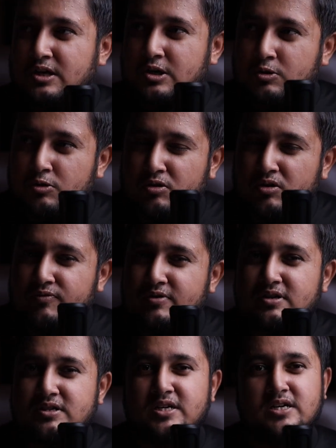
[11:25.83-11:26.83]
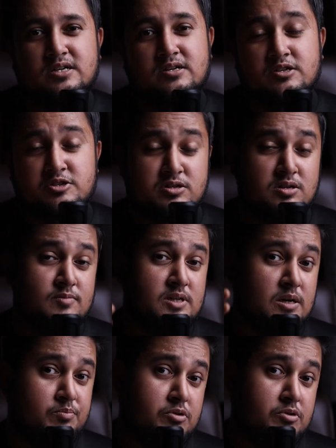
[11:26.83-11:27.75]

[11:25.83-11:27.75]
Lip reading: Go over their social media